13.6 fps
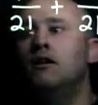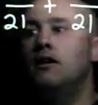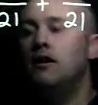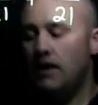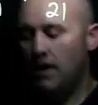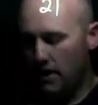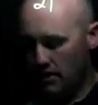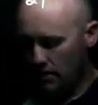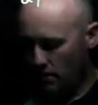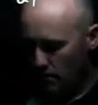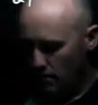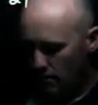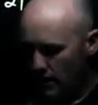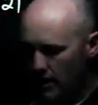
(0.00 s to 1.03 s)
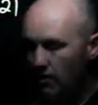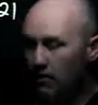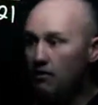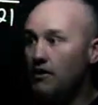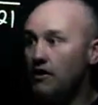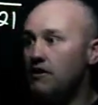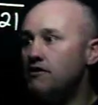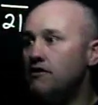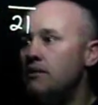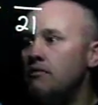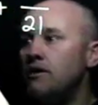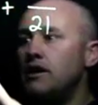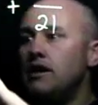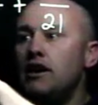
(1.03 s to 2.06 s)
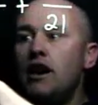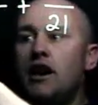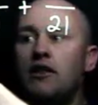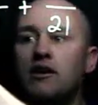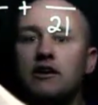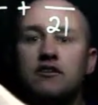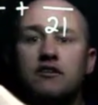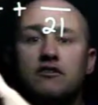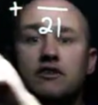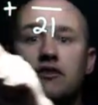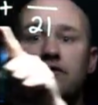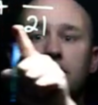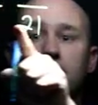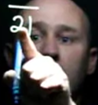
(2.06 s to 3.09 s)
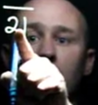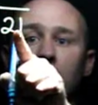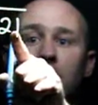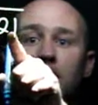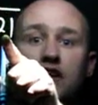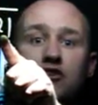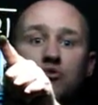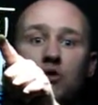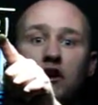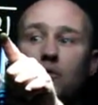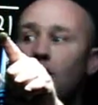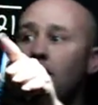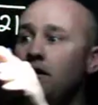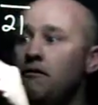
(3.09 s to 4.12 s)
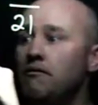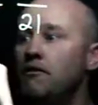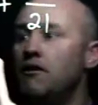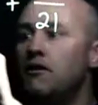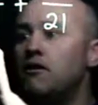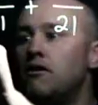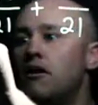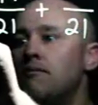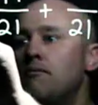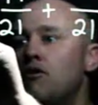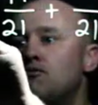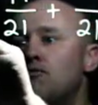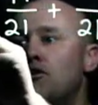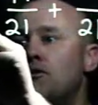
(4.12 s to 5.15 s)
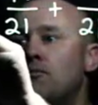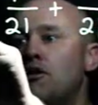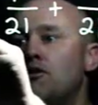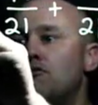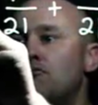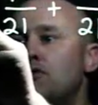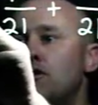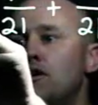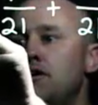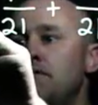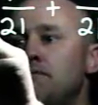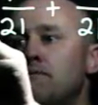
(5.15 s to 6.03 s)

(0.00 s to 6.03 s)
And now I'm going to think the same thing here. How did I get the 7 to go into that 21? I multiplied it by 3,